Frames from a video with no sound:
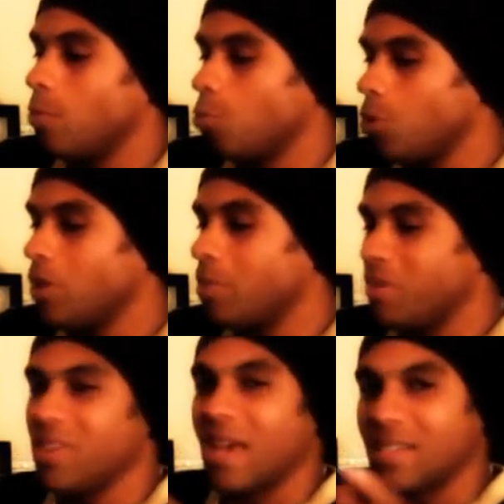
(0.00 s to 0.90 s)
will it
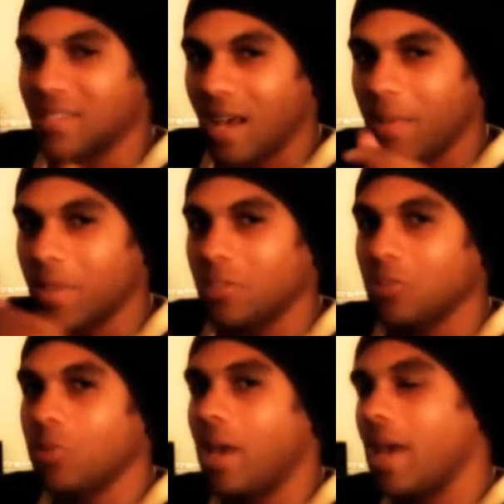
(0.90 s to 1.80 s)
be that job that
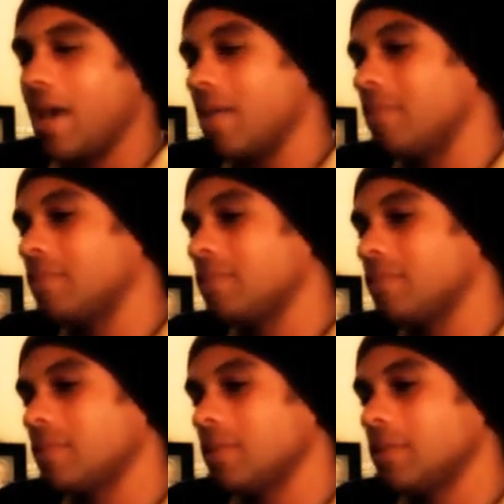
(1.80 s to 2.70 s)
you had?
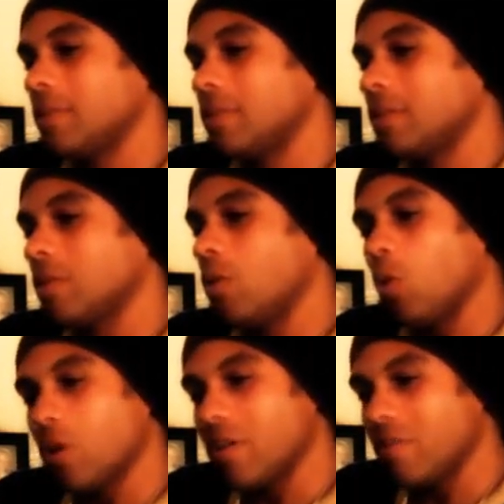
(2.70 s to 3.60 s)

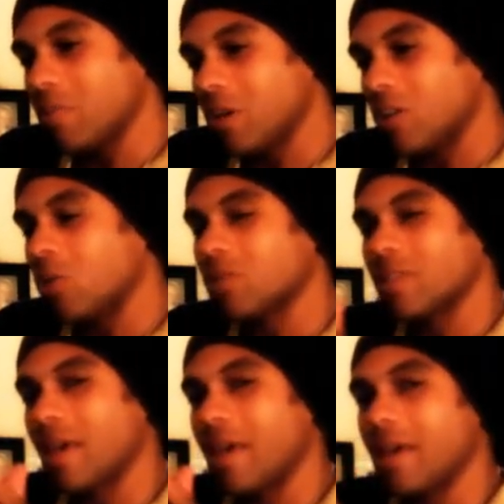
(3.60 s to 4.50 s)
Or even be close to
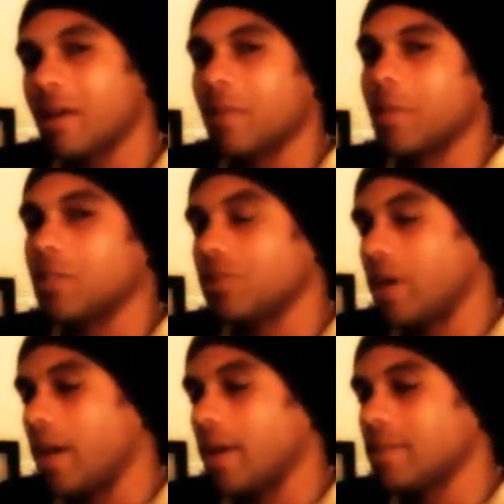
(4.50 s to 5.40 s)
that income that you
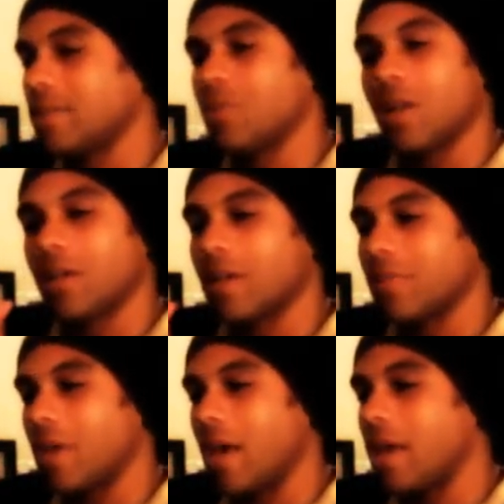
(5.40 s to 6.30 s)
had? So you gotta look
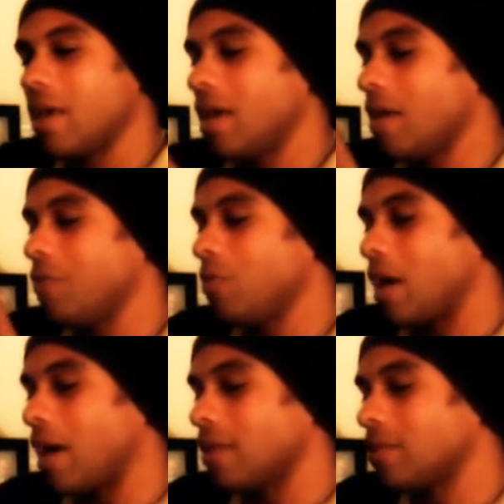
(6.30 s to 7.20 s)
at that. If you
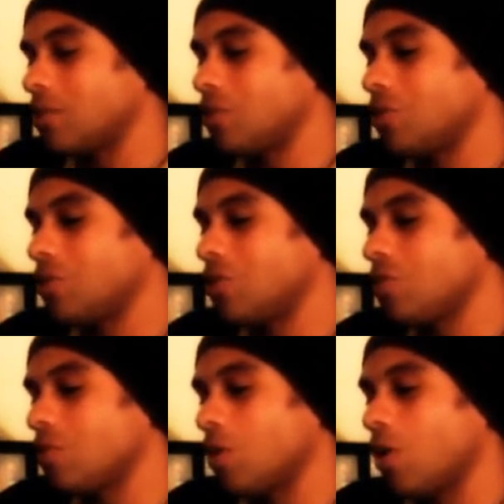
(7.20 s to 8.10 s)
got
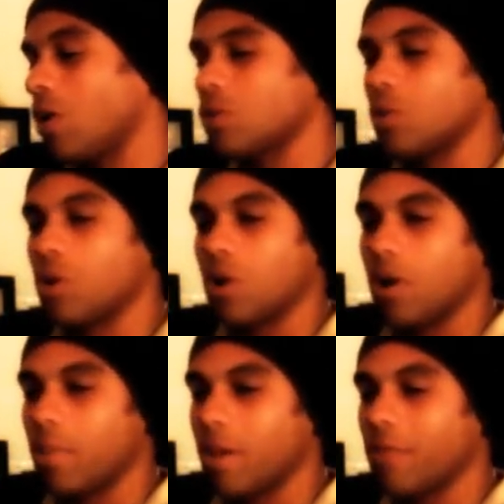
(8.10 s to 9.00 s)
two cars or a
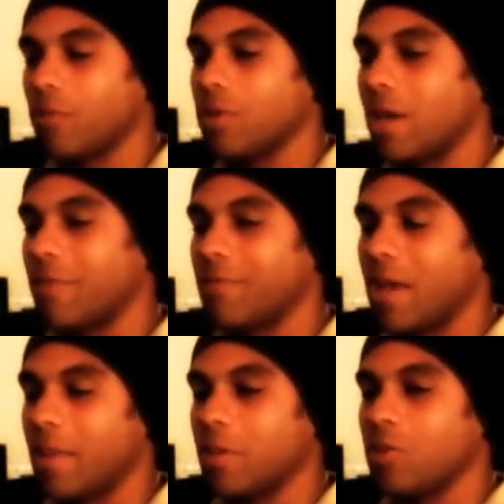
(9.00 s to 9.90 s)
car paid for, you got a
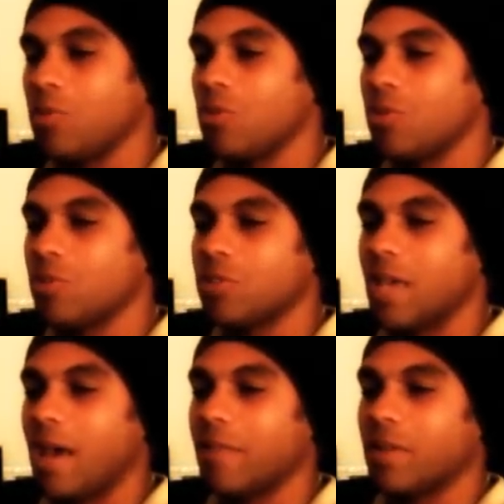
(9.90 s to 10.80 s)
family, you, you're used
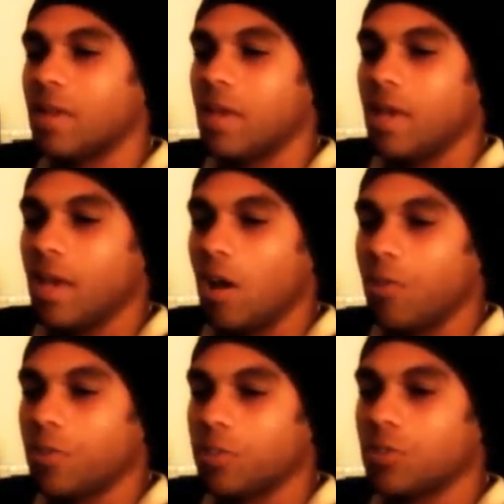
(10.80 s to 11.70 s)
to having
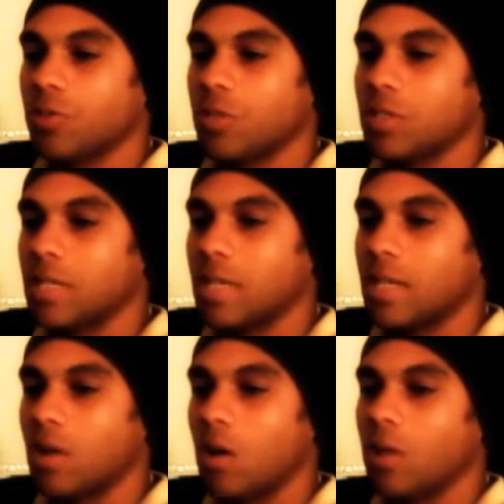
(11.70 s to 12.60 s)
health insurance and,
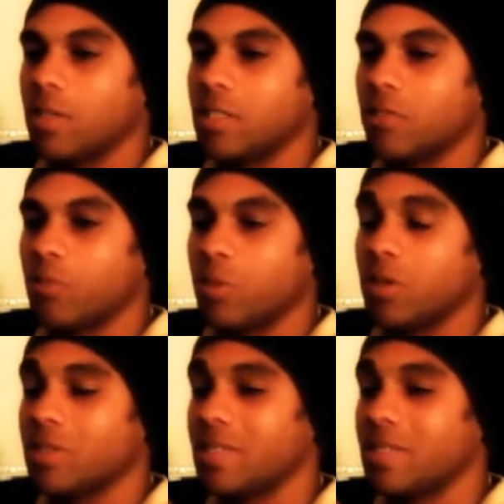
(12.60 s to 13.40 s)
and all these different bills